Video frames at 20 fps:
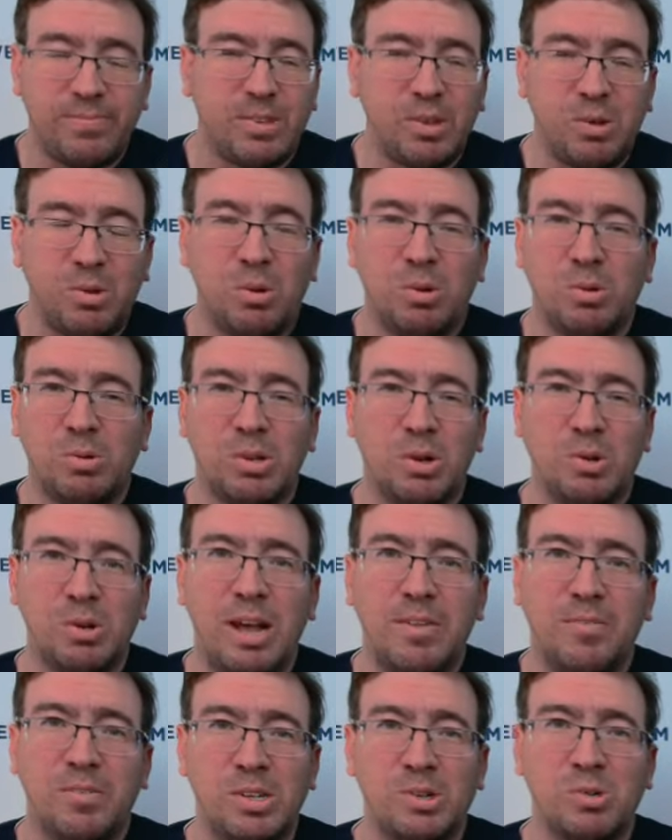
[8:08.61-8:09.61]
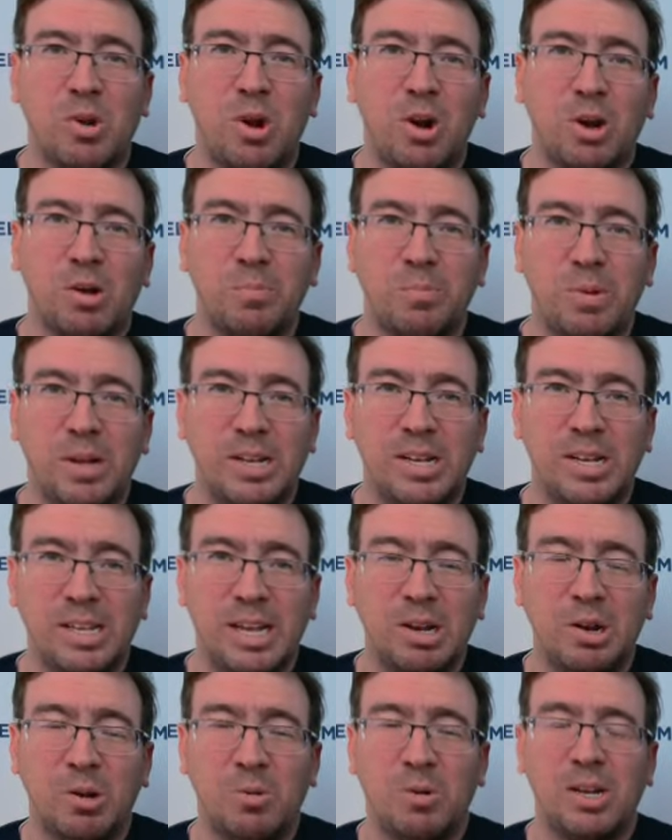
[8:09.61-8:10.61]
don't have a strong opinion.
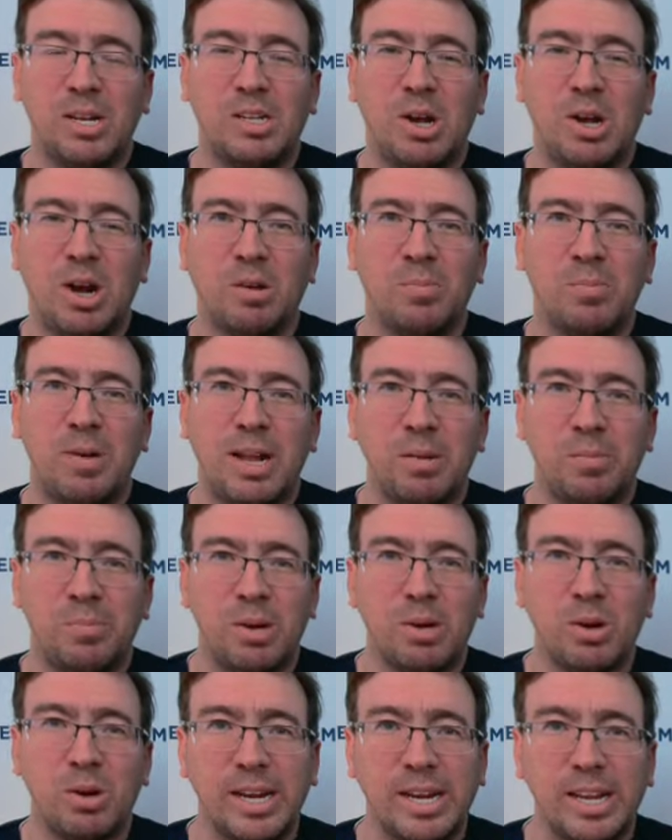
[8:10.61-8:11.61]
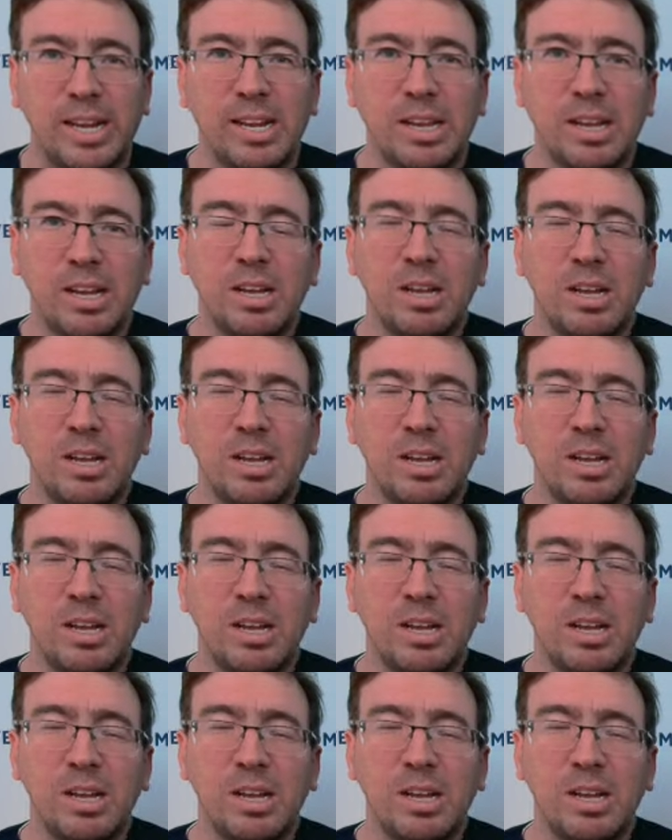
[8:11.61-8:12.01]
They don't want to talk about it, period.